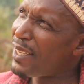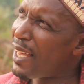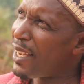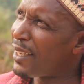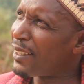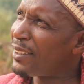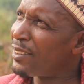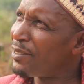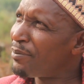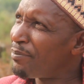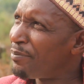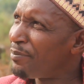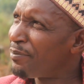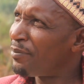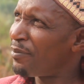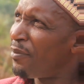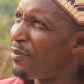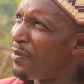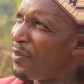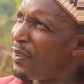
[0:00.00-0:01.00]
I no get
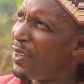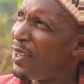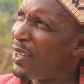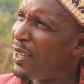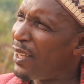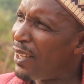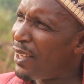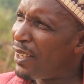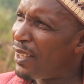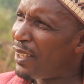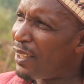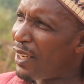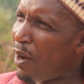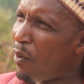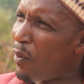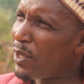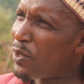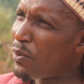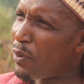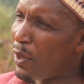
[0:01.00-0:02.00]
grazing area.
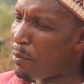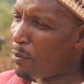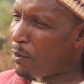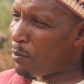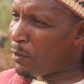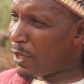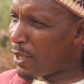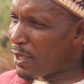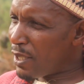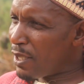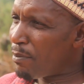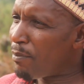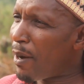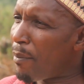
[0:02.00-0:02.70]
Yes.